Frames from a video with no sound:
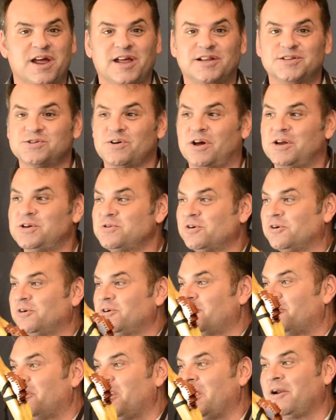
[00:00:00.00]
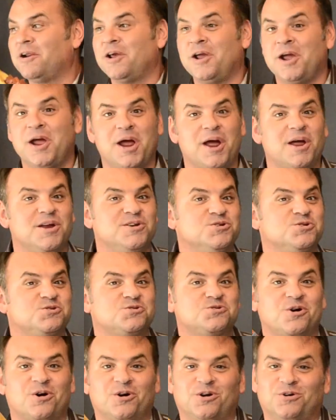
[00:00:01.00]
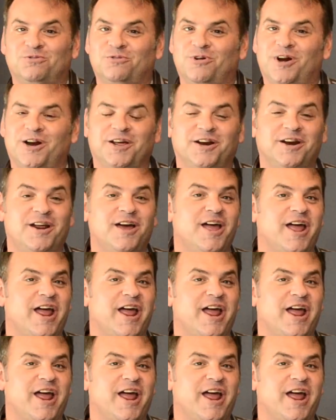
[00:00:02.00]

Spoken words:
And so I turned around and just started running.